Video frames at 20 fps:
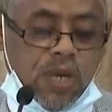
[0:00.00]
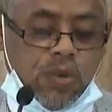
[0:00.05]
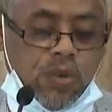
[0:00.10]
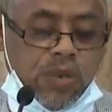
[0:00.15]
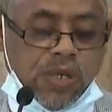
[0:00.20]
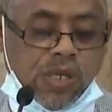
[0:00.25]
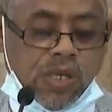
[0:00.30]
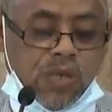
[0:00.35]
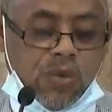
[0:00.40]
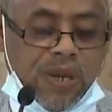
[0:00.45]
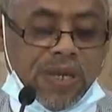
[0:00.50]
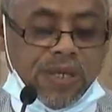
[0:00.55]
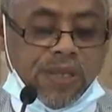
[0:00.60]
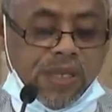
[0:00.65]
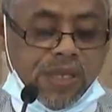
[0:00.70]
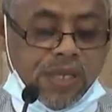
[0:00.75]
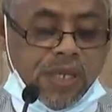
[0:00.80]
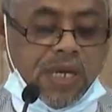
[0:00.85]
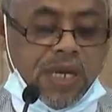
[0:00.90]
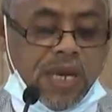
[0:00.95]
who is
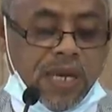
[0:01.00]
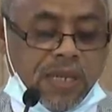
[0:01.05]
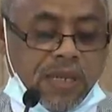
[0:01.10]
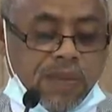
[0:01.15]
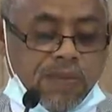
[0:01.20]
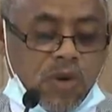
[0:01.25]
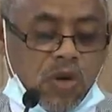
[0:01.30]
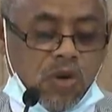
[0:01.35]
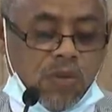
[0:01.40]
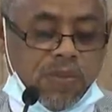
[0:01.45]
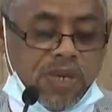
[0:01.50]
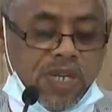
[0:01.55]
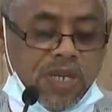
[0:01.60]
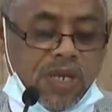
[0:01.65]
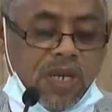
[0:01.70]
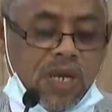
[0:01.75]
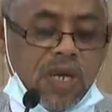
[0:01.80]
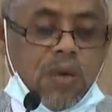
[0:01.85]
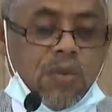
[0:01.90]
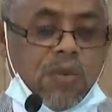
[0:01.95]
quite sick at the
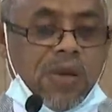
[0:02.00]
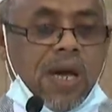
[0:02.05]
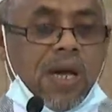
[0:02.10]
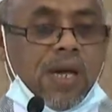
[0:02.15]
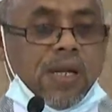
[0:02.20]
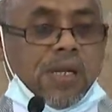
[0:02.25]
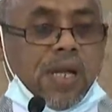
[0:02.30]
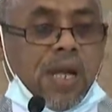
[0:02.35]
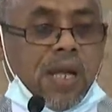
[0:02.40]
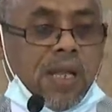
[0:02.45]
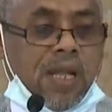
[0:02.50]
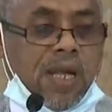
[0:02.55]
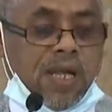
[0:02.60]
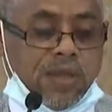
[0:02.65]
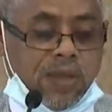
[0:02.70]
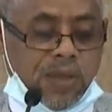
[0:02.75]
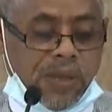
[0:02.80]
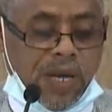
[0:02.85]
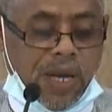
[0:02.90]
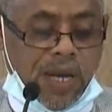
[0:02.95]
moment, we ask
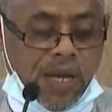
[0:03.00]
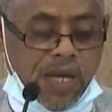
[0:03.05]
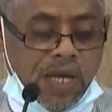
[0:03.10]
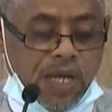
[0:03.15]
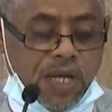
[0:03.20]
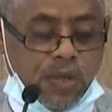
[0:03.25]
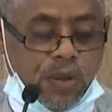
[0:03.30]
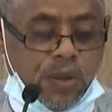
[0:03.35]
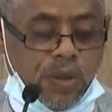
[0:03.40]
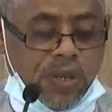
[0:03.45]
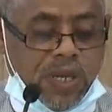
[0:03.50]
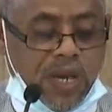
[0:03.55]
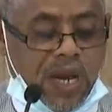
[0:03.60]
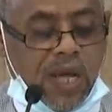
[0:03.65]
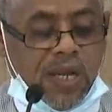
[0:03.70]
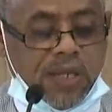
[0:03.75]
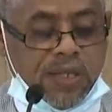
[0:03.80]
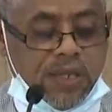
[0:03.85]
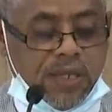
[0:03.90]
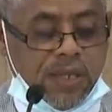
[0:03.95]
Allah to
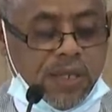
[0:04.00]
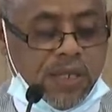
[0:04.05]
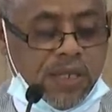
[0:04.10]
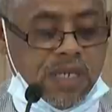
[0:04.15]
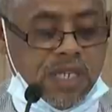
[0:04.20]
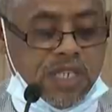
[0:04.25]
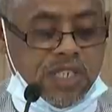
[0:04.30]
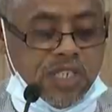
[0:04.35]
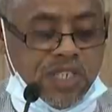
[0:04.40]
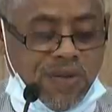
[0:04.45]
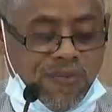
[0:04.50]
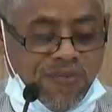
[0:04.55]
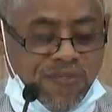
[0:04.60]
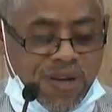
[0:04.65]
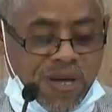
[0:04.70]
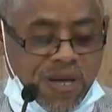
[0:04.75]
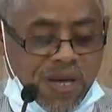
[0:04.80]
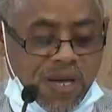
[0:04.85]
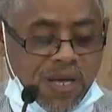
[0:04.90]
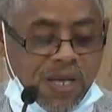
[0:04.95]
grant her
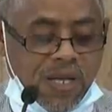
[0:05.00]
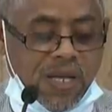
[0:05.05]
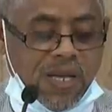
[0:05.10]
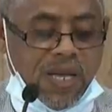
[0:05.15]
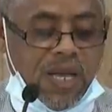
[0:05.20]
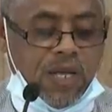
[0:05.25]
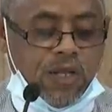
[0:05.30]
Shifa,